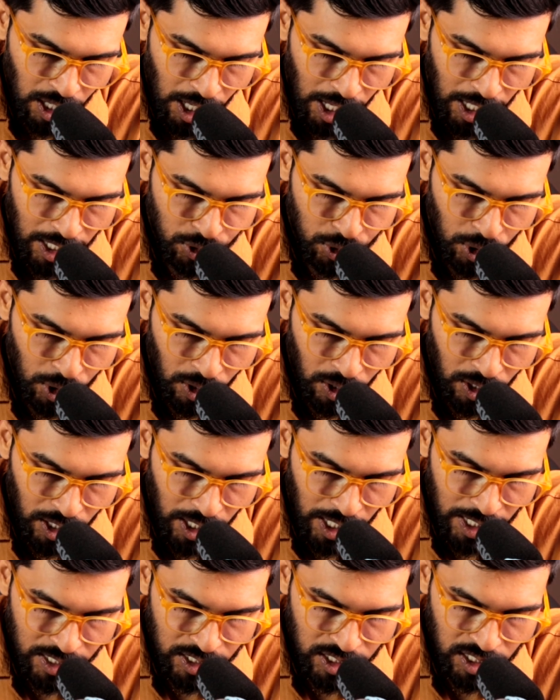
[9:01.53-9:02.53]
Azure,
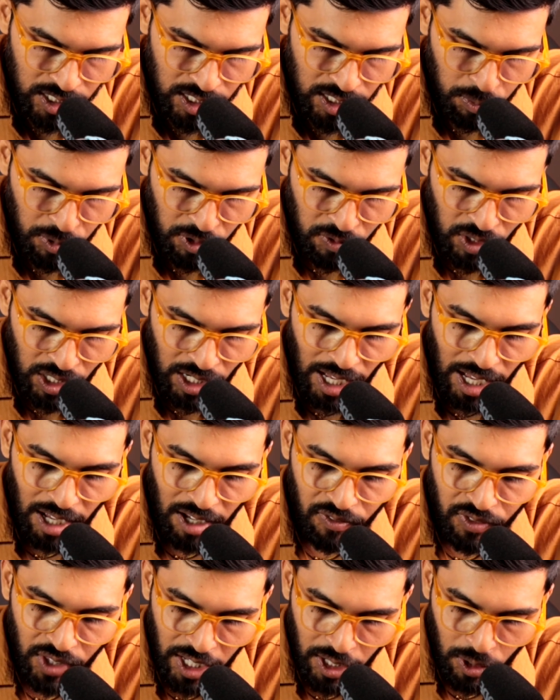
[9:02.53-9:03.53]
and GCP will
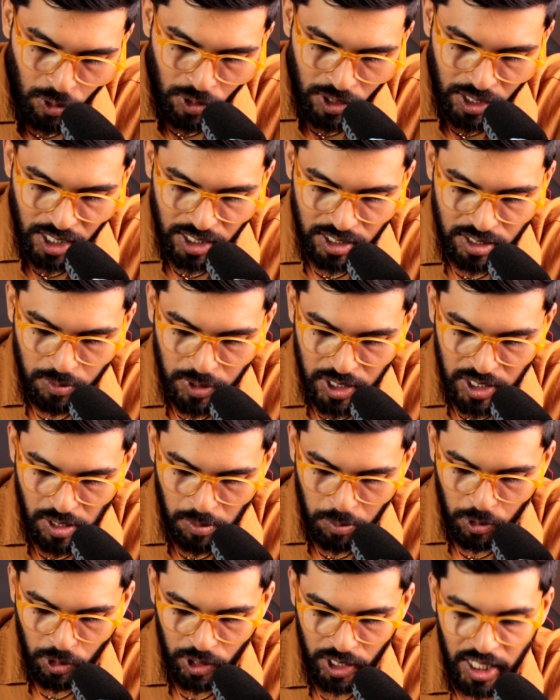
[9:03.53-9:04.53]
have their own customer
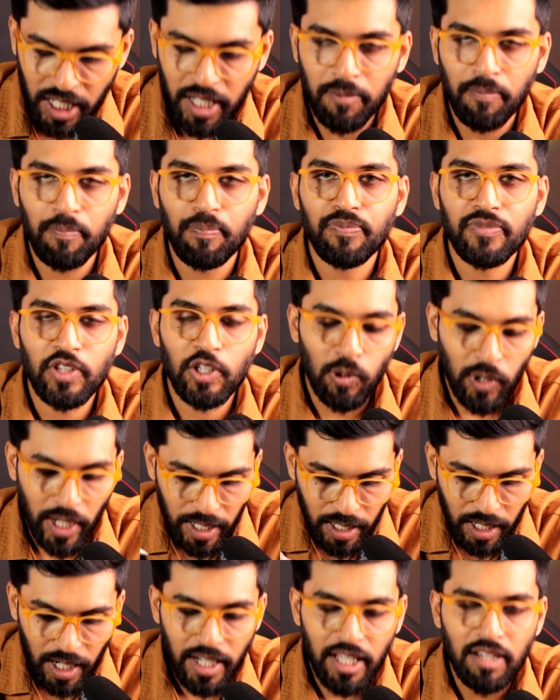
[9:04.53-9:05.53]
support team. You
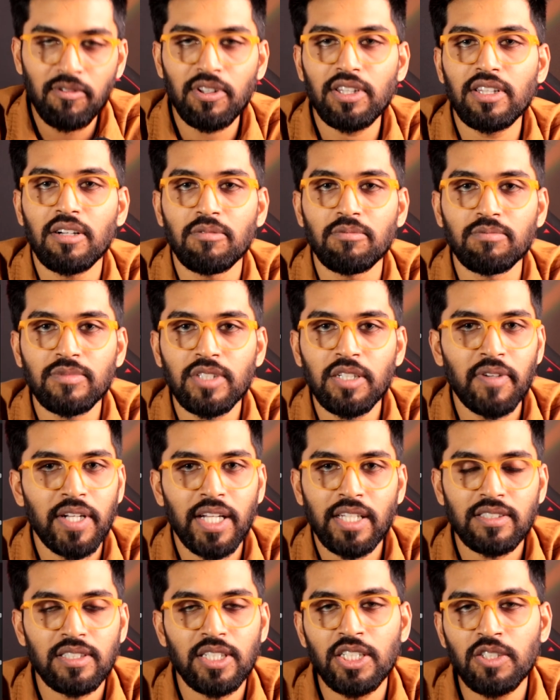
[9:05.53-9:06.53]
can connect with them. Even
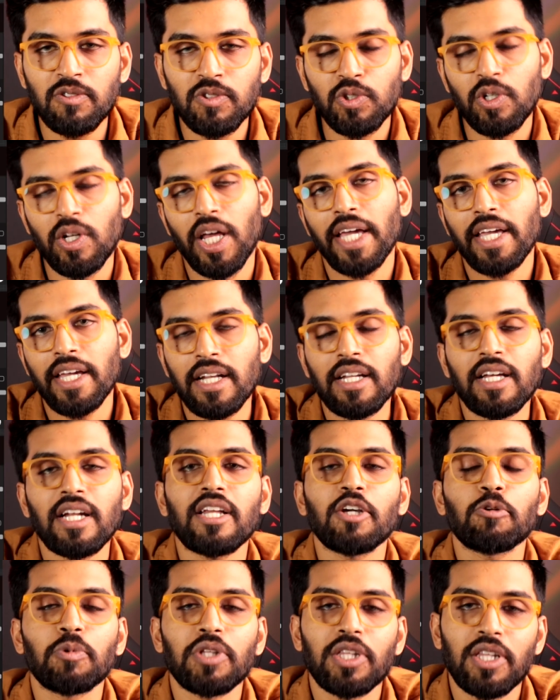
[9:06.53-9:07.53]
as an individual, I can
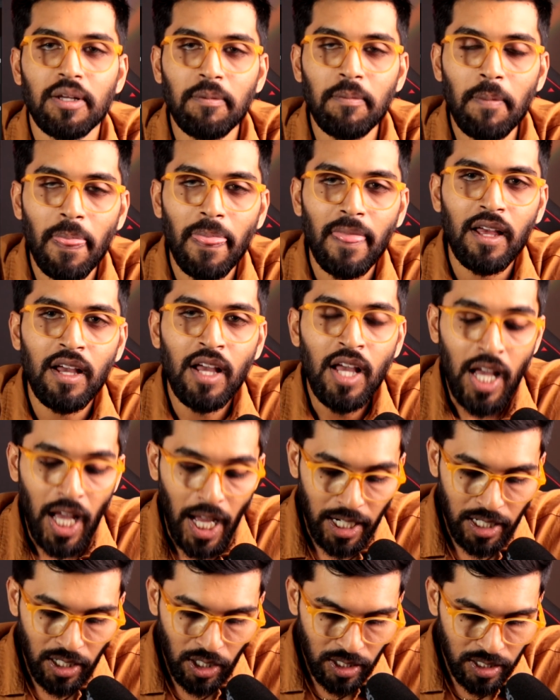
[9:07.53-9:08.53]
connect with them.
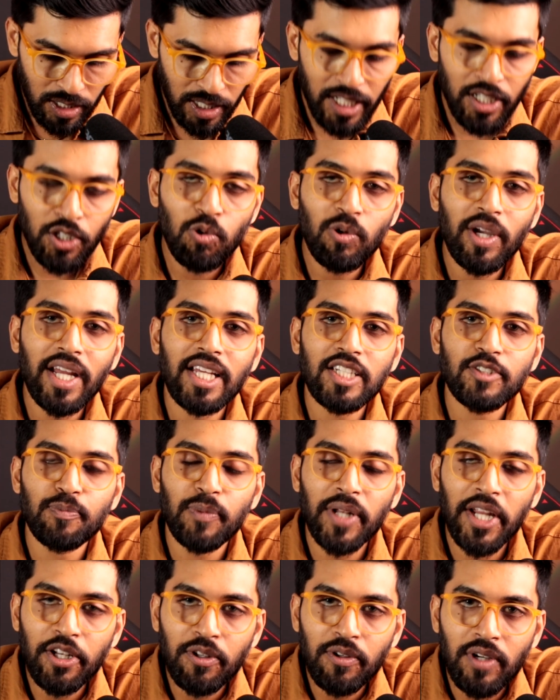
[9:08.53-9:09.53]
And then you can
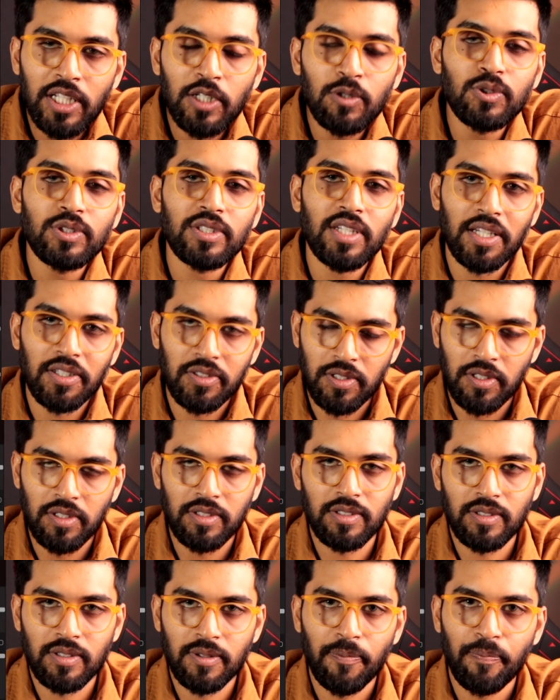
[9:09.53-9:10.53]
explain your use
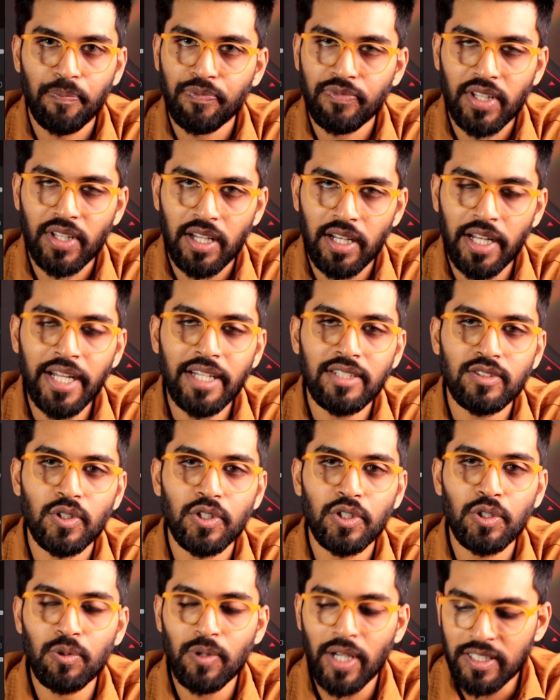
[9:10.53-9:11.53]
cases. Right? So
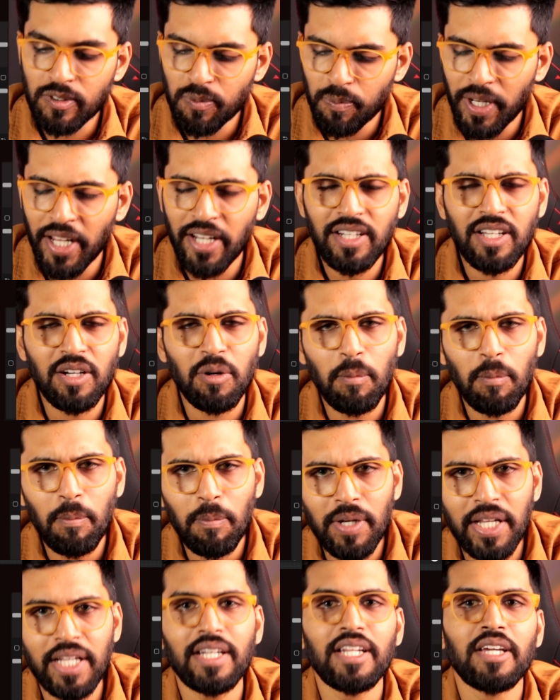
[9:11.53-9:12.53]
you explain
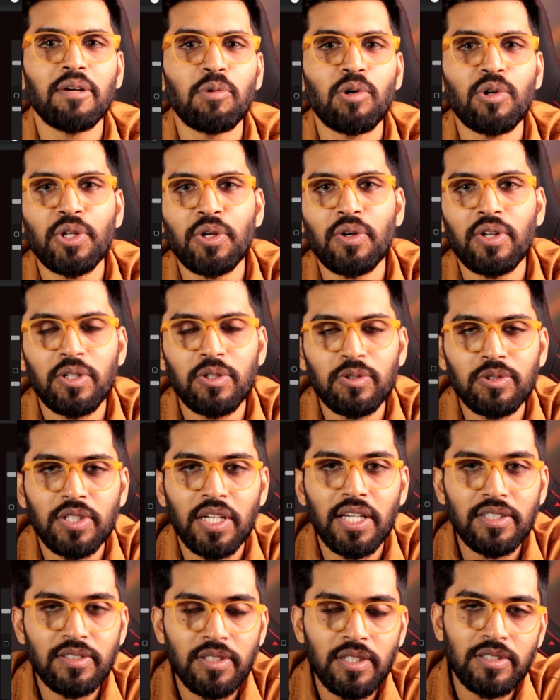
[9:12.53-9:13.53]
completely about your use
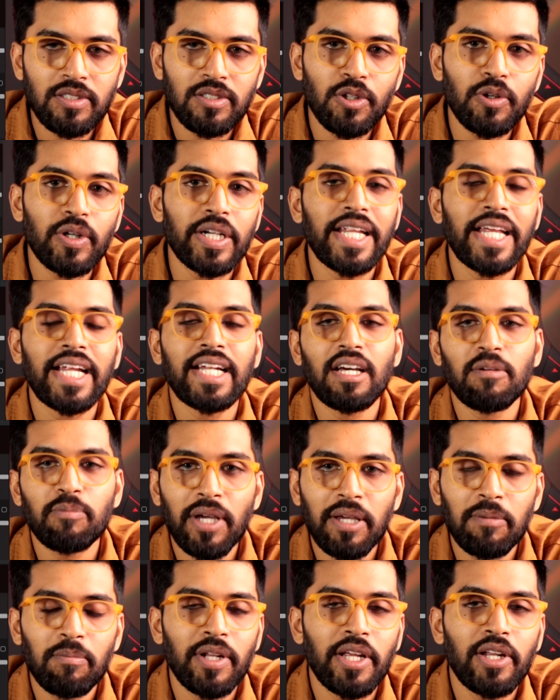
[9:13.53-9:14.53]
cases, your data
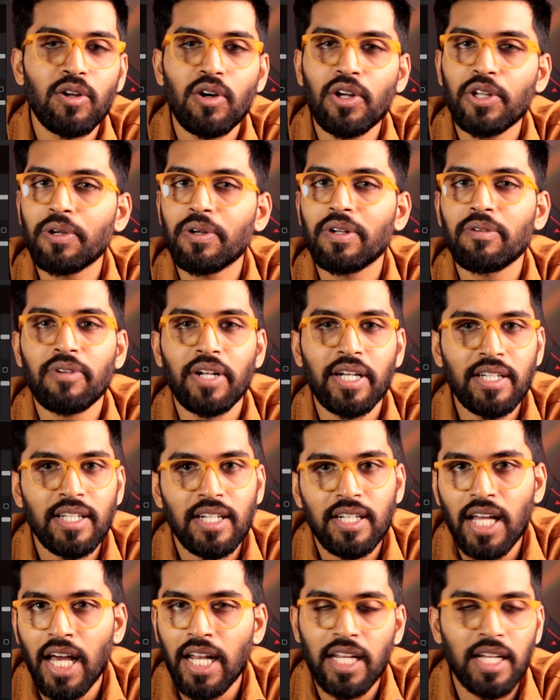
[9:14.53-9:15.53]
pipeline or your
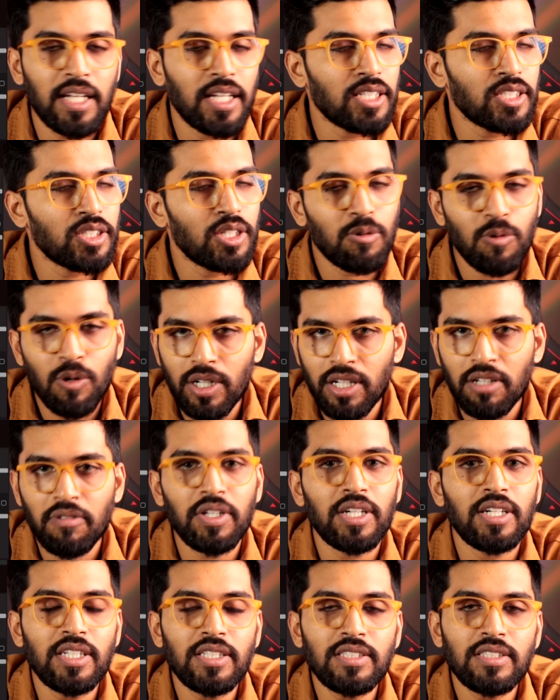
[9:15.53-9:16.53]
front-end architecture,
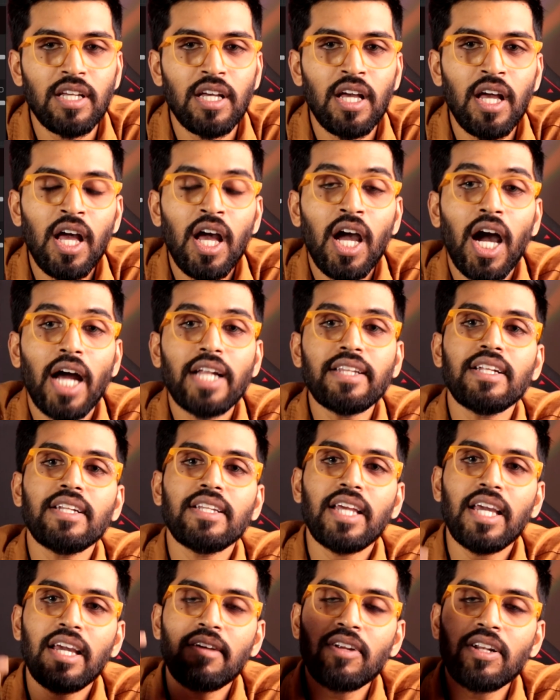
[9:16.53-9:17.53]
whatever it is. And then
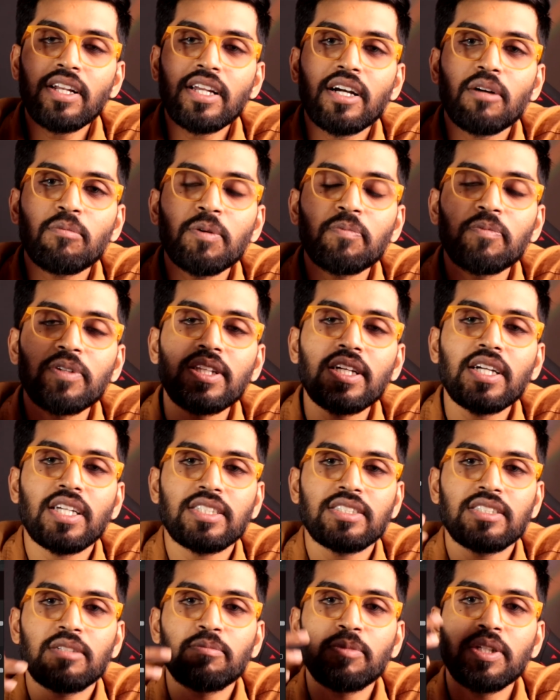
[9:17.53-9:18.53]
they will come up with a
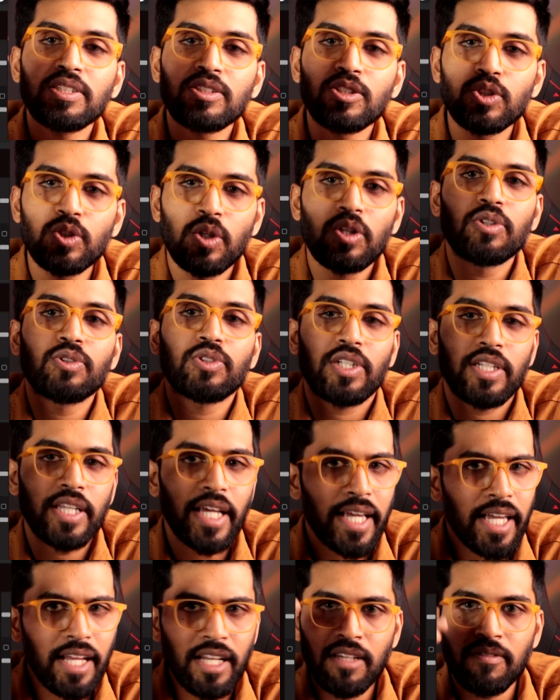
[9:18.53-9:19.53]
customized solution.
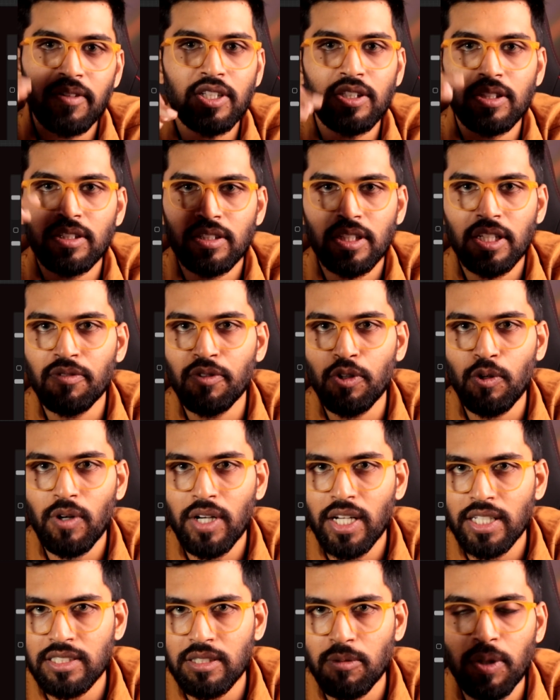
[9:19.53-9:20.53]
They can even give you a
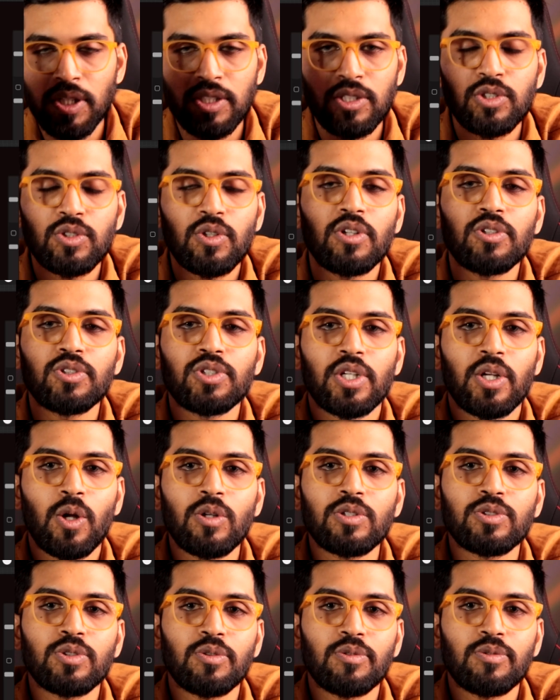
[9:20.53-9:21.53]
customized solution
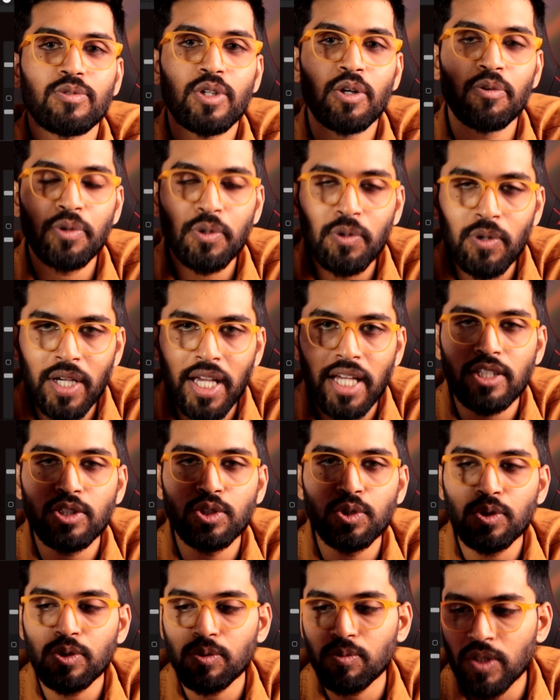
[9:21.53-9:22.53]
also. Now you can
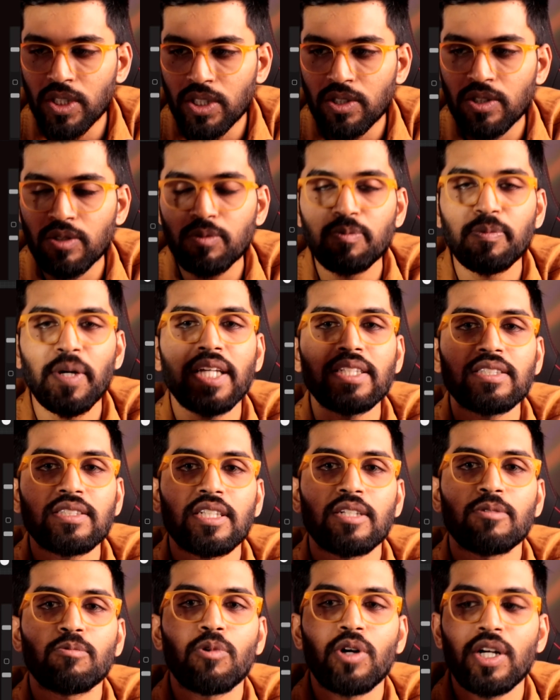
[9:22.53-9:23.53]
choose which is best
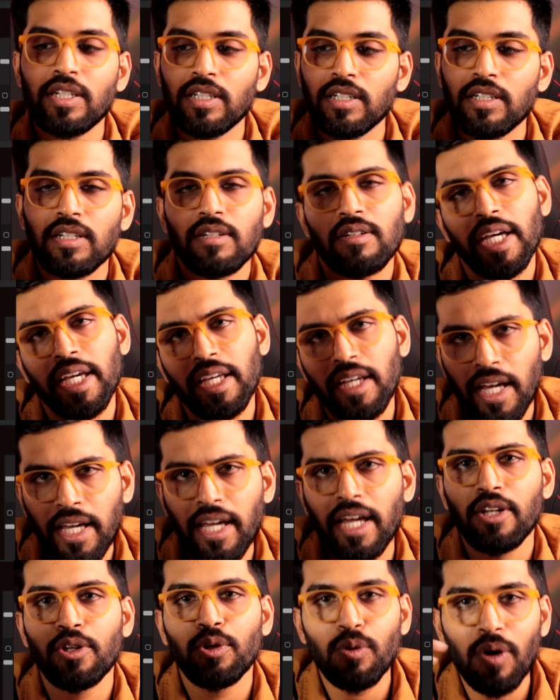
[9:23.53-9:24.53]
and what.
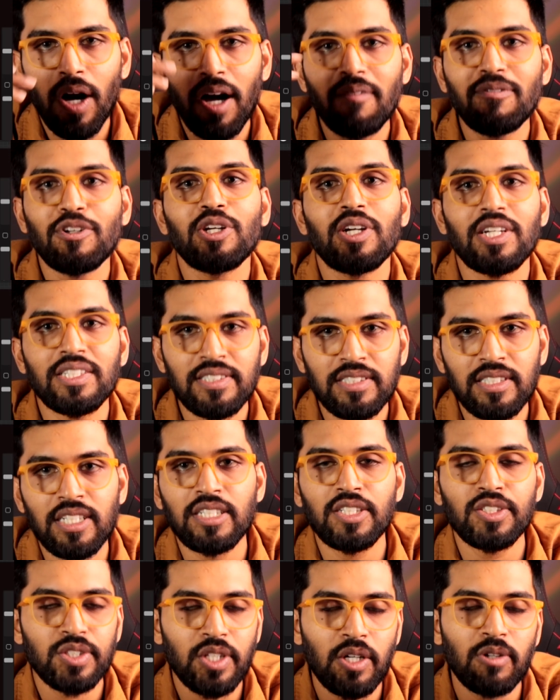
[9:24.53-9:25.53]
Again, you have to consider
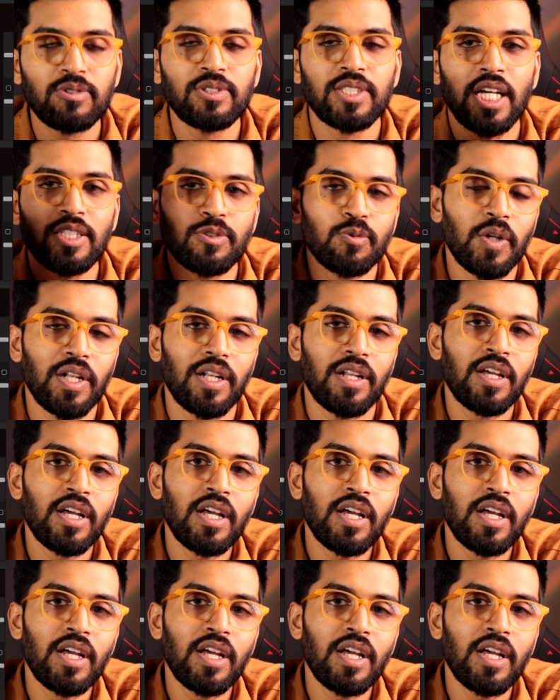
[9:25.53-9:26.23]
discounts as well.